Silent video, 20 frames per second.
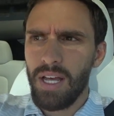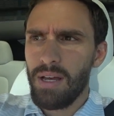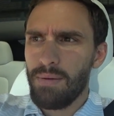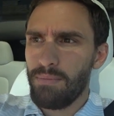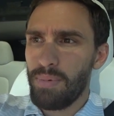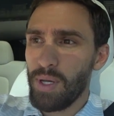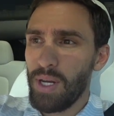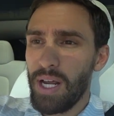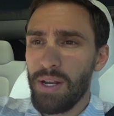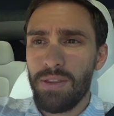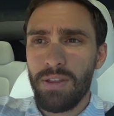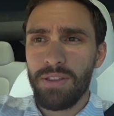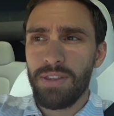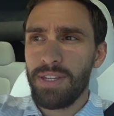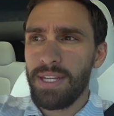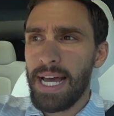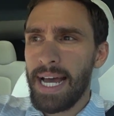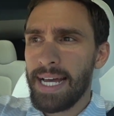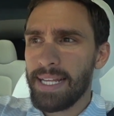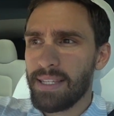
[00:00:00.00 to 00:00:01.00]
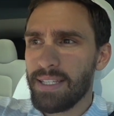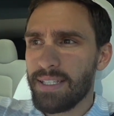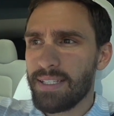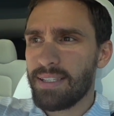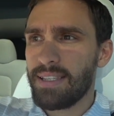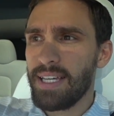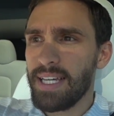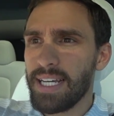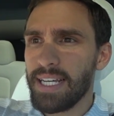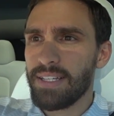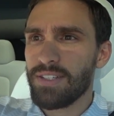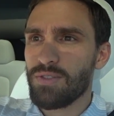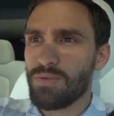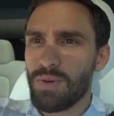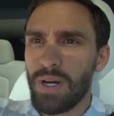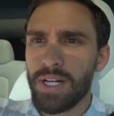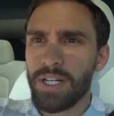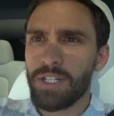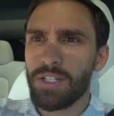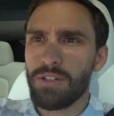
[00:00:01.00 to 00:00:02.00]
But other than that, this thing is
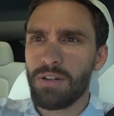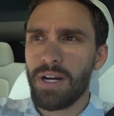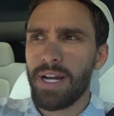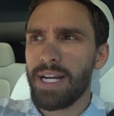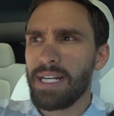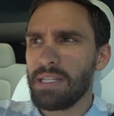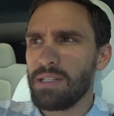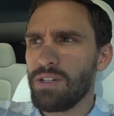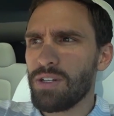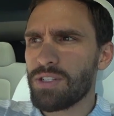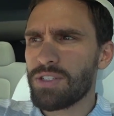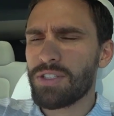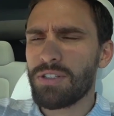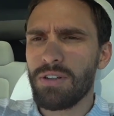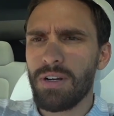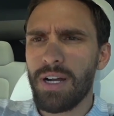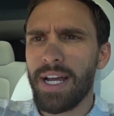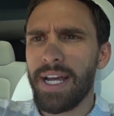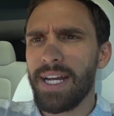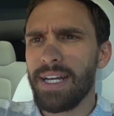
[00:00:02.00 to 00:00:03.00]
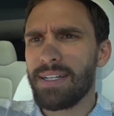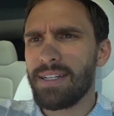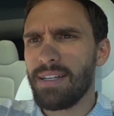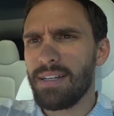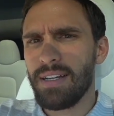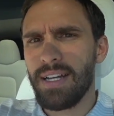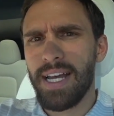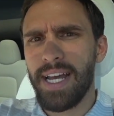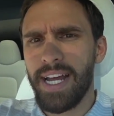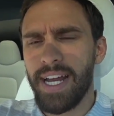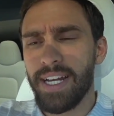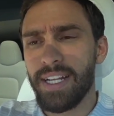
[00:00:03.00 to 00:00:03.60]
running great, looks great, and